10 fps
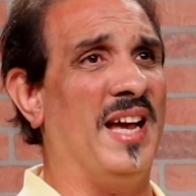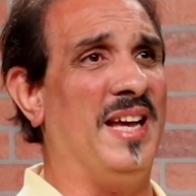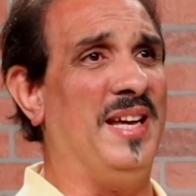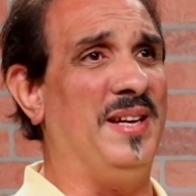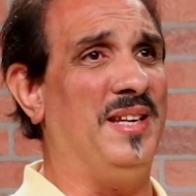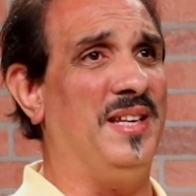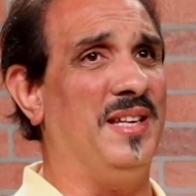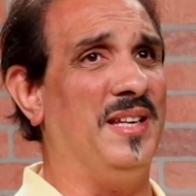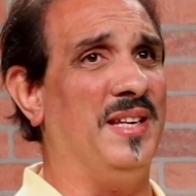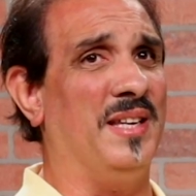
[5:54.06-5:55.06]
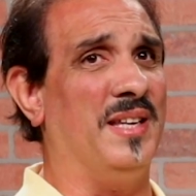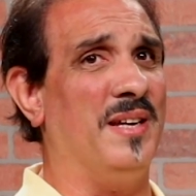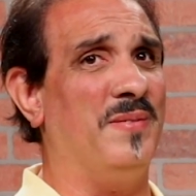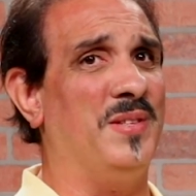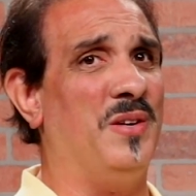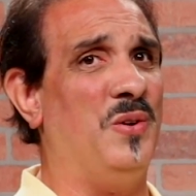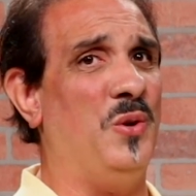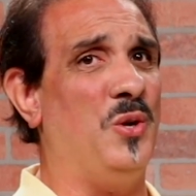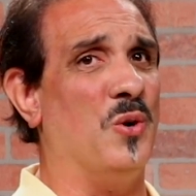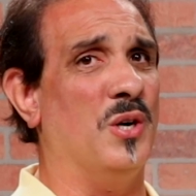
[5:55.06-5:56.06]
I lived in New
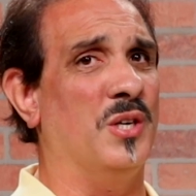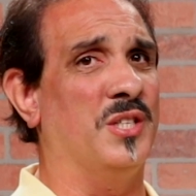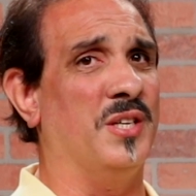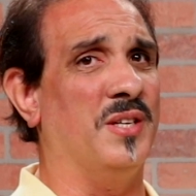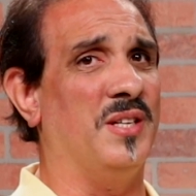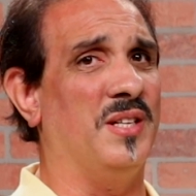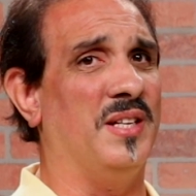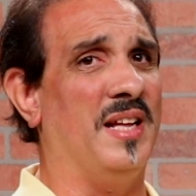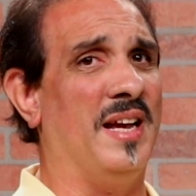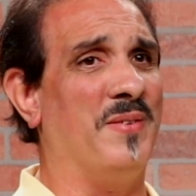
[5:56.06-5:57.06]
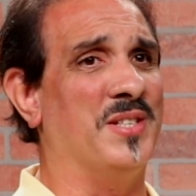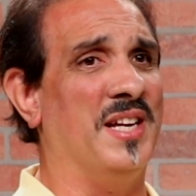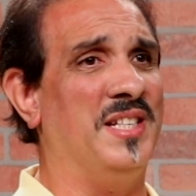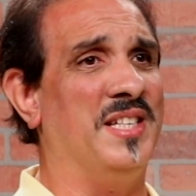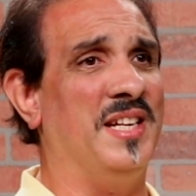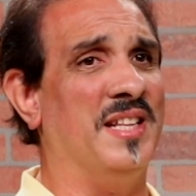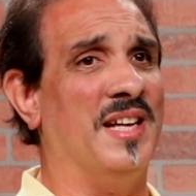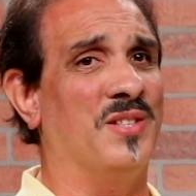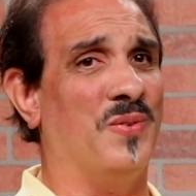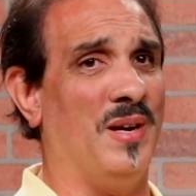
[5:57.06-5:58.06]
York till I was 19, and
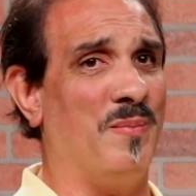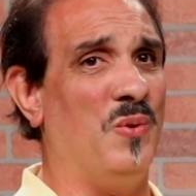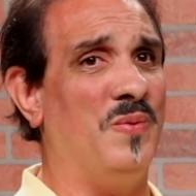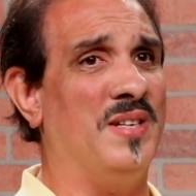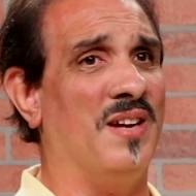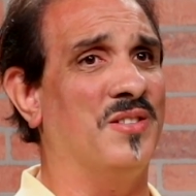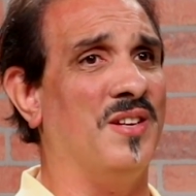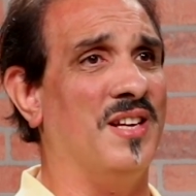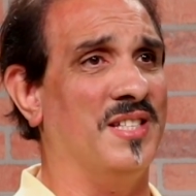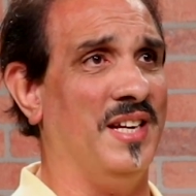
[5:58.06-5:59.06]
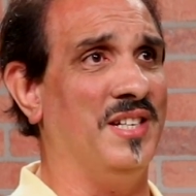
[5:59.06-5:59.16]
that's when I moved out to Los